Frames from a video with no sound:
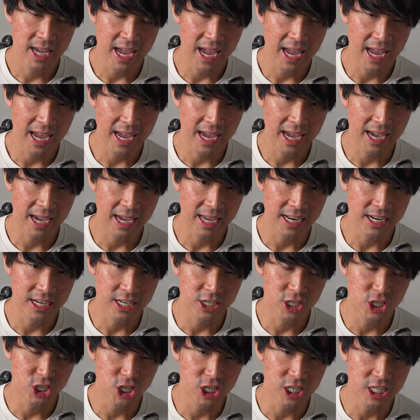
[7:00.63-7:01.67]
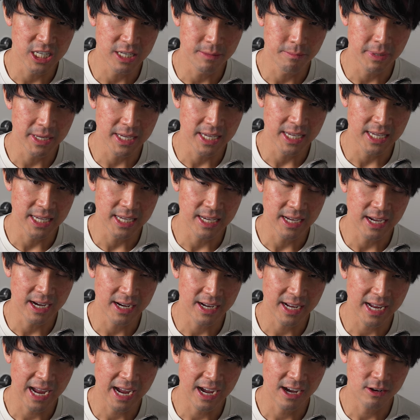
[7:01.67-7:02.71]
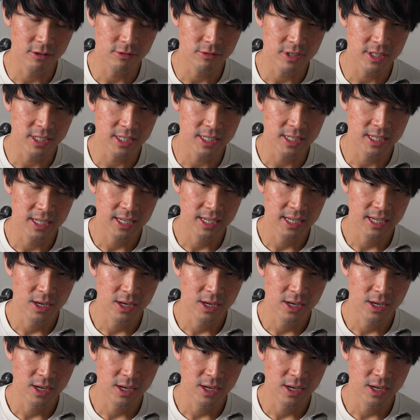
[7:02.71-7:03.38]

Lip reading: and GCP accounts